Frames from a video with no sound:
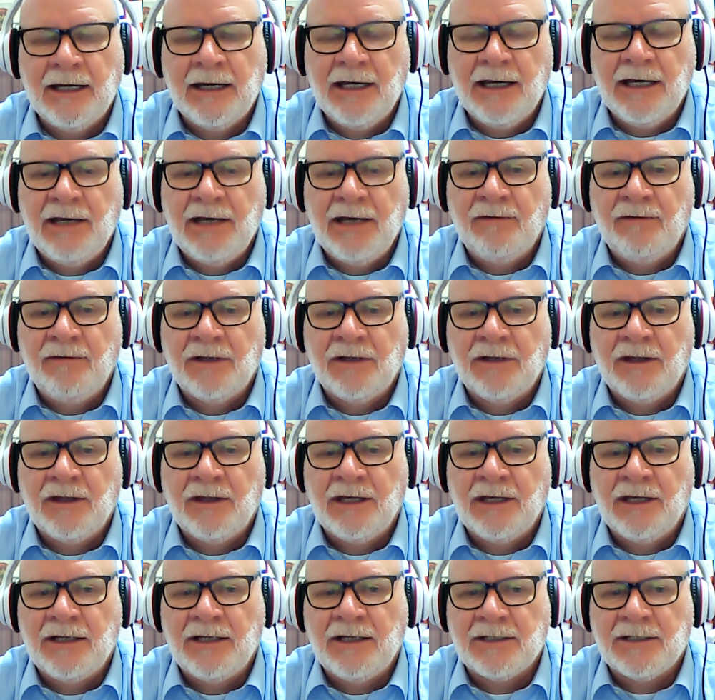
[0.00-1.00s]
even
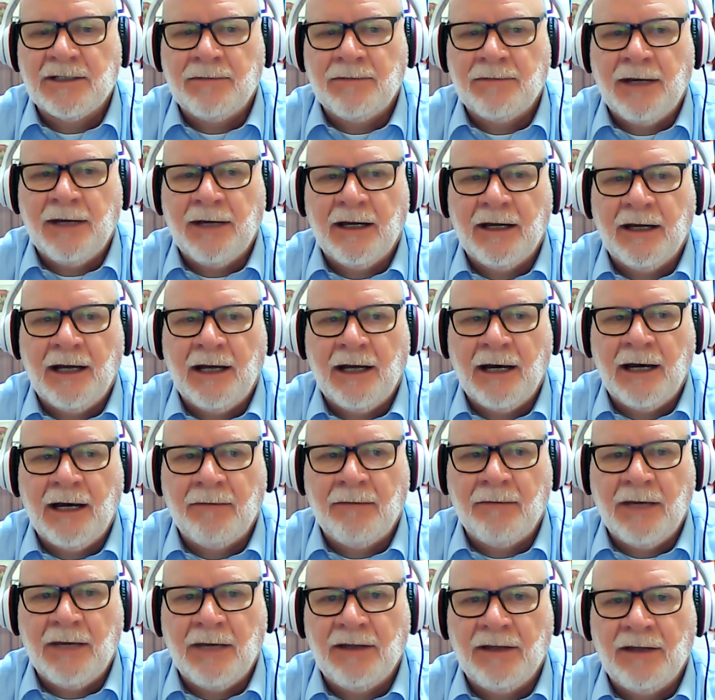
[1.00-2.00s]
things about
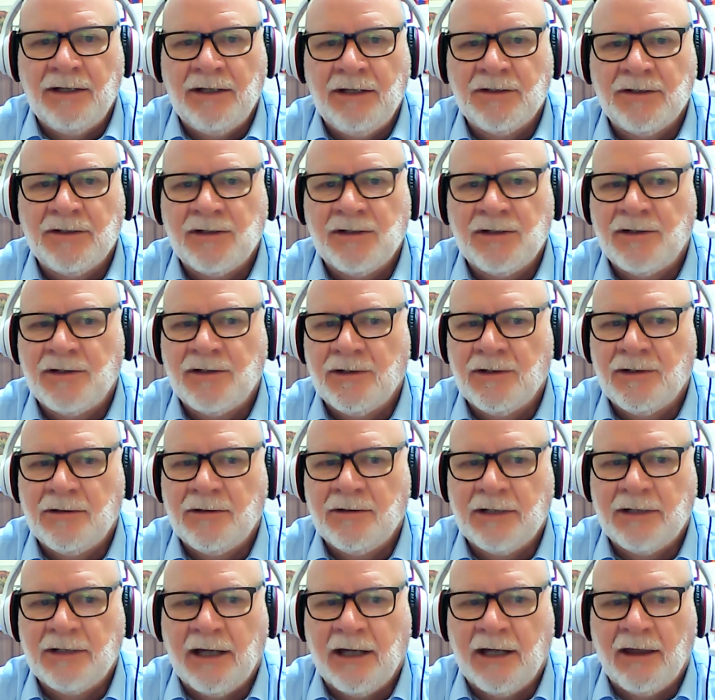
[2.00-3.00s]
HeartMath Institute
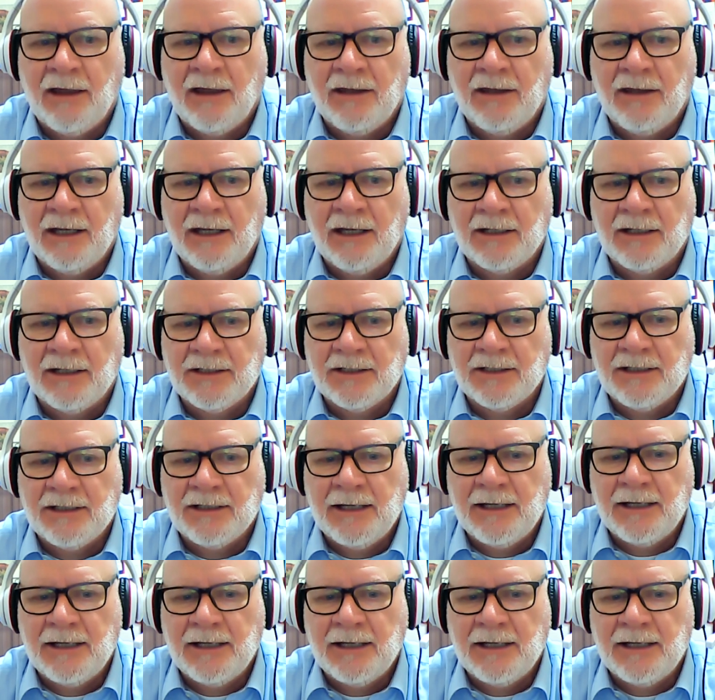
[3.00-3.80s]
and other things.